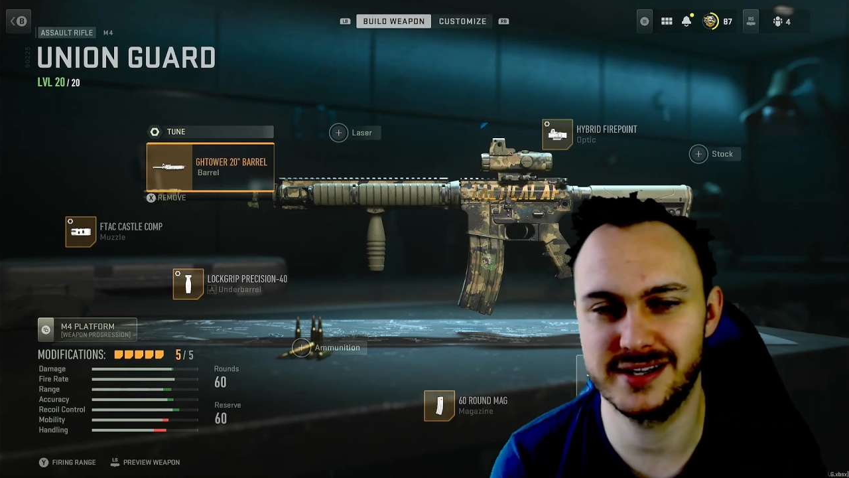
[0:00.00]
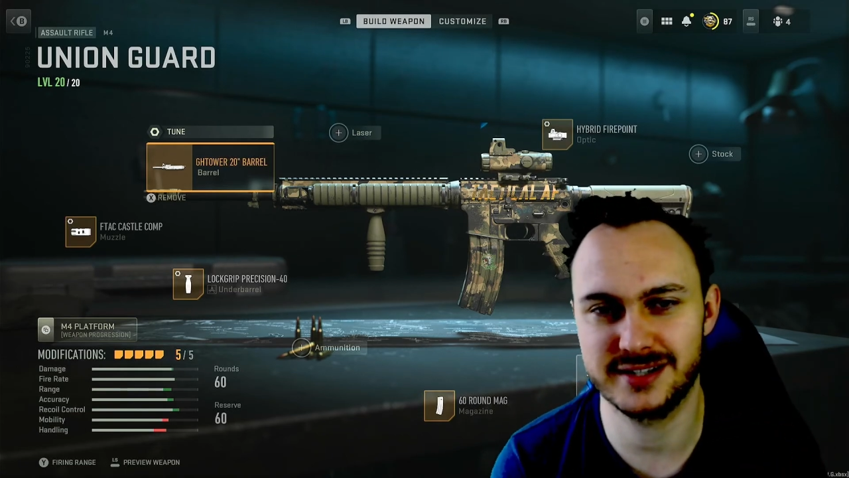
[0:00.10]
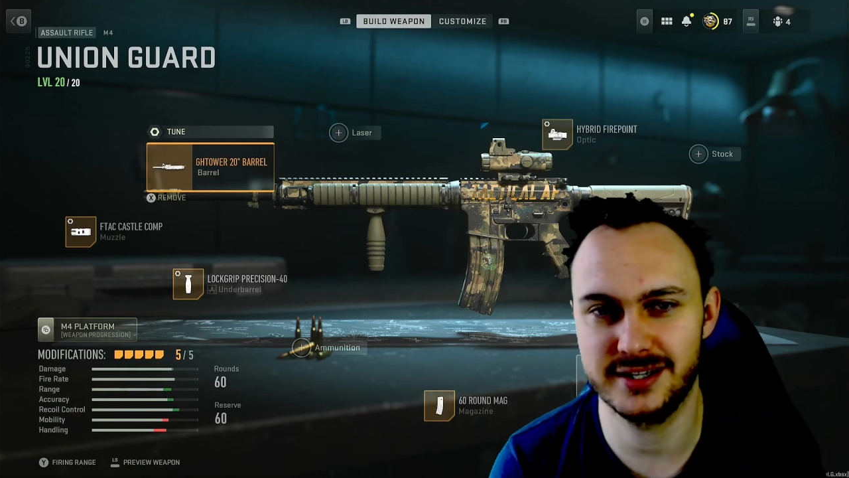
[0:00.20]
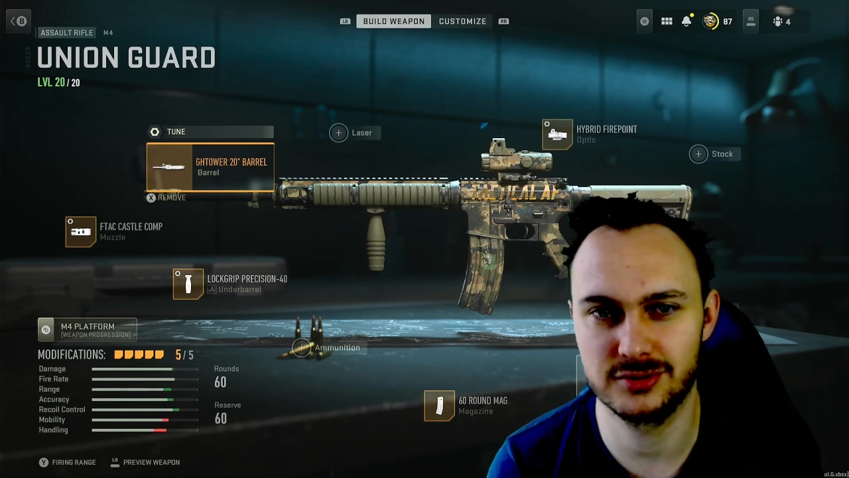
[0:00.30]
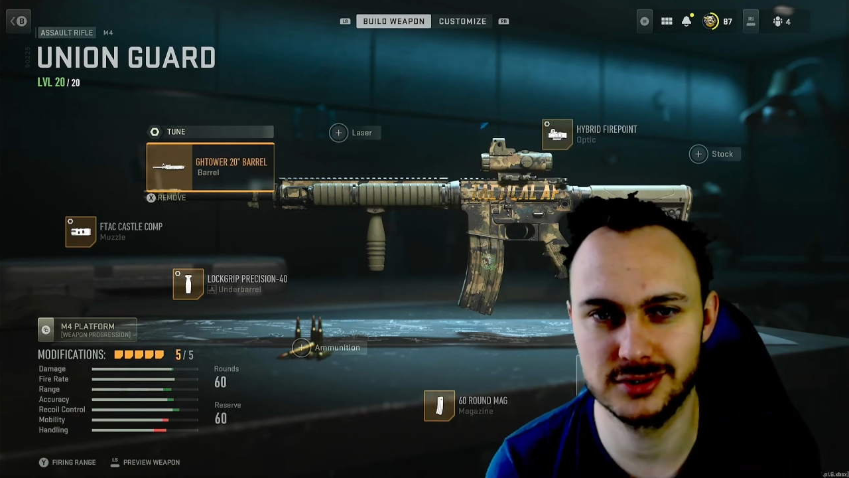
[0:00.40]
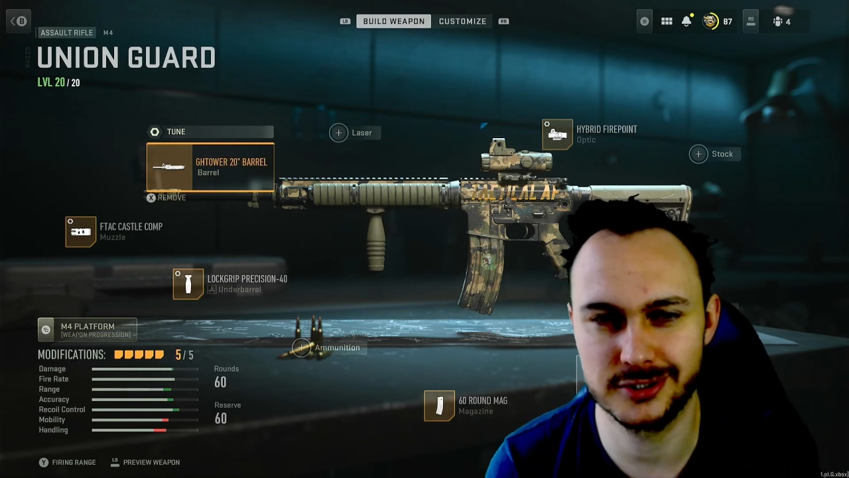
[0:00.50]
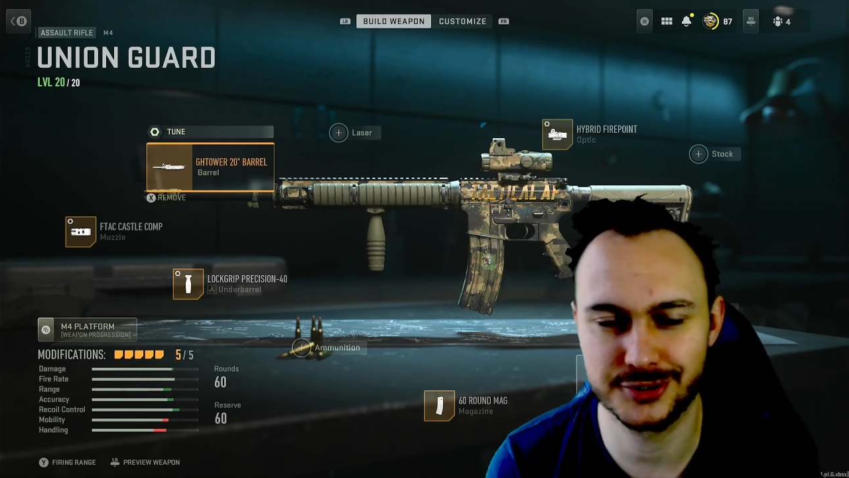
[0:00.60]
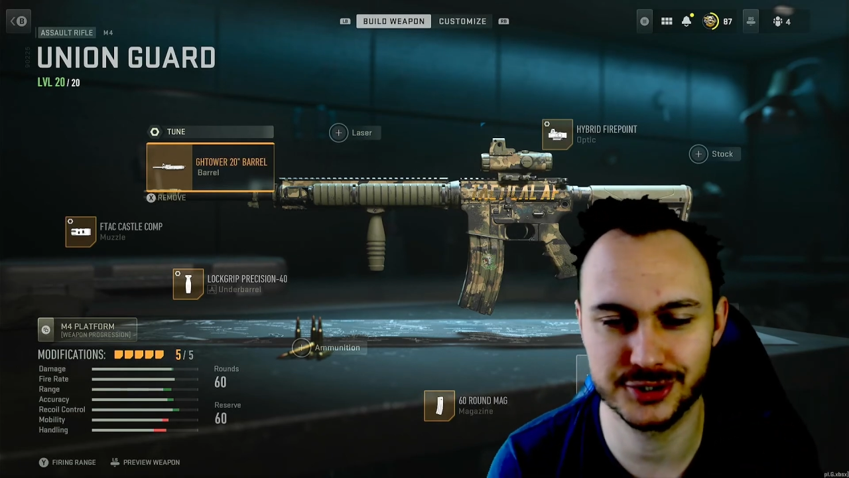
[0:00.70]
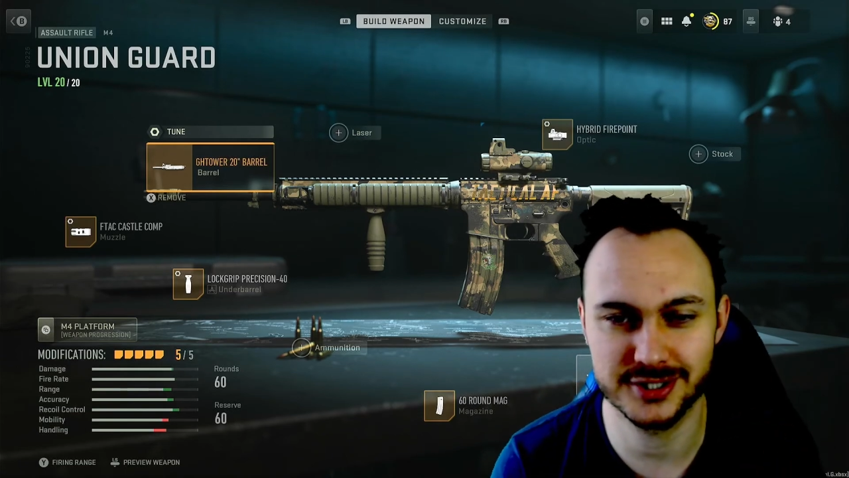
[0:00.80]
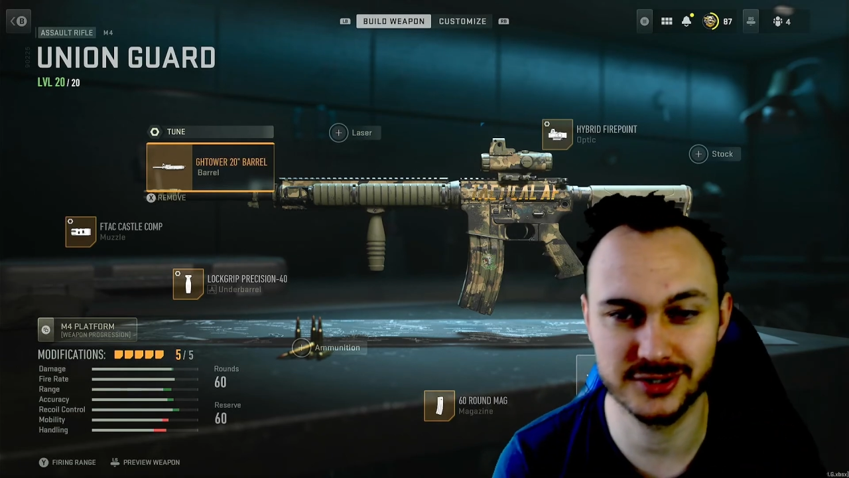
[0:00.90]

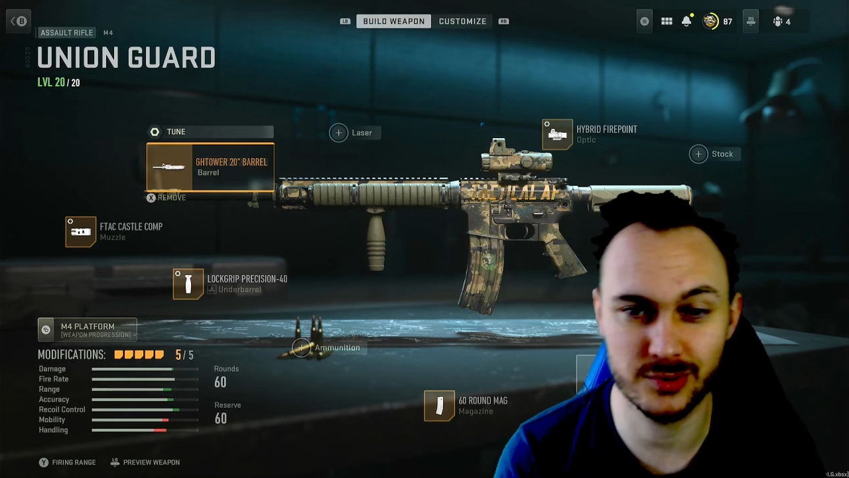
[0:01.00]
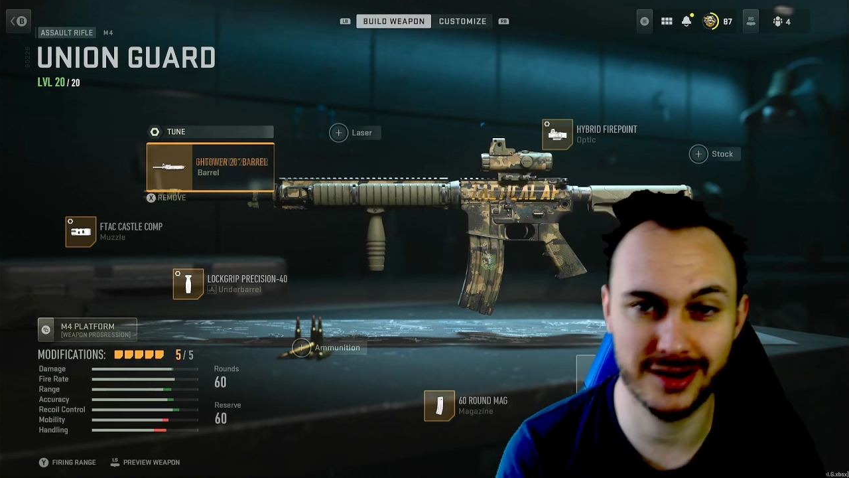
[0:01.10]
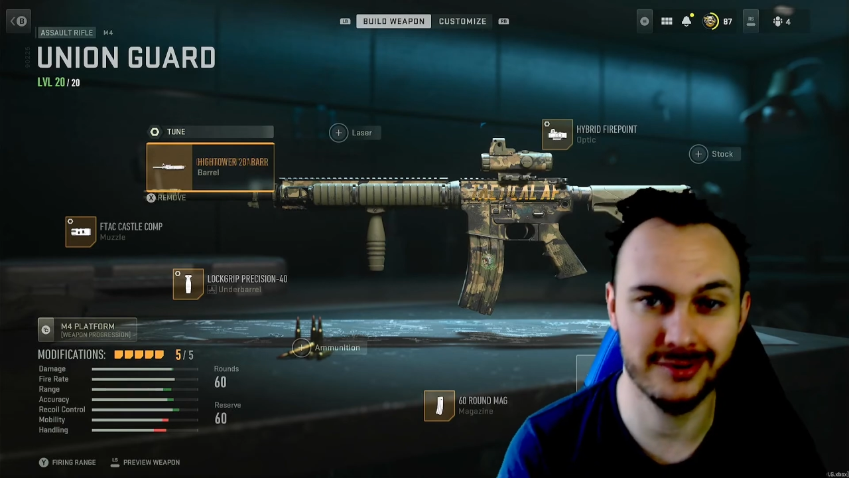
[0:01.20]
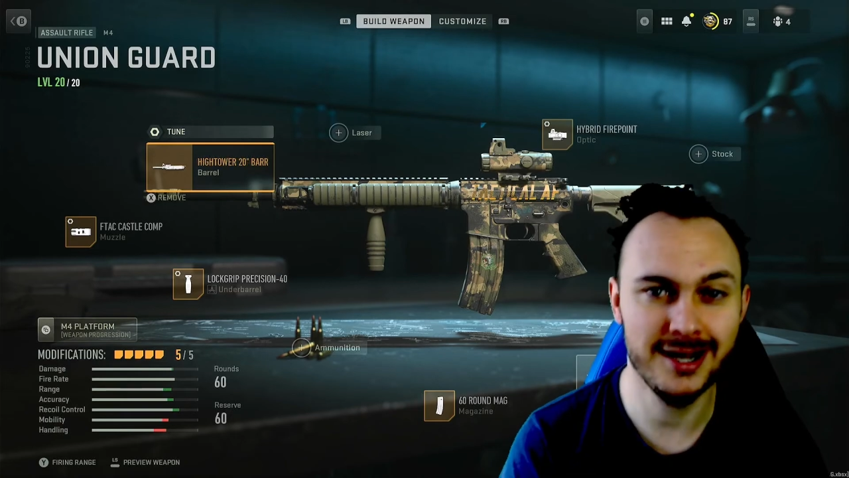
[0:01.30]
introduction as well.